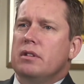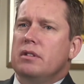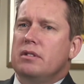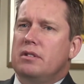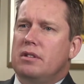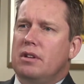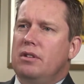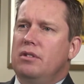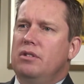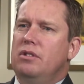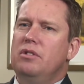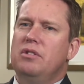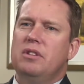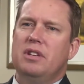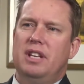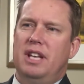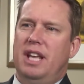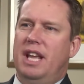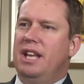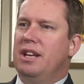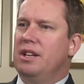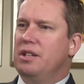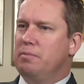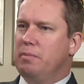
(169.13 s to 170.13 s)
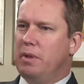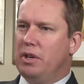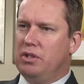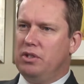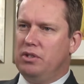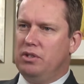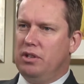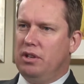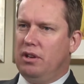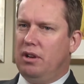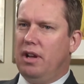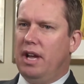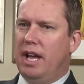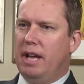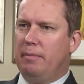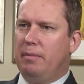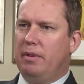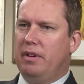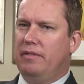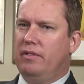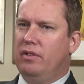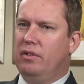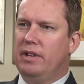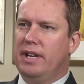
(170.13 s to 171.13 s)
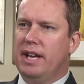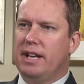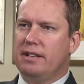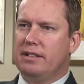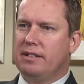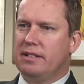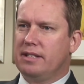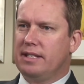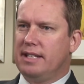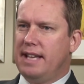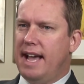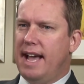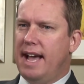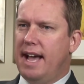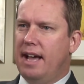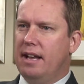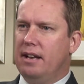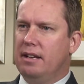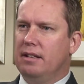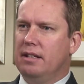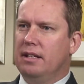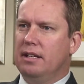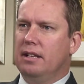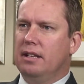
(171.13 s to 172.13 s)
So you can eat as much as you like, but if your gut is scarred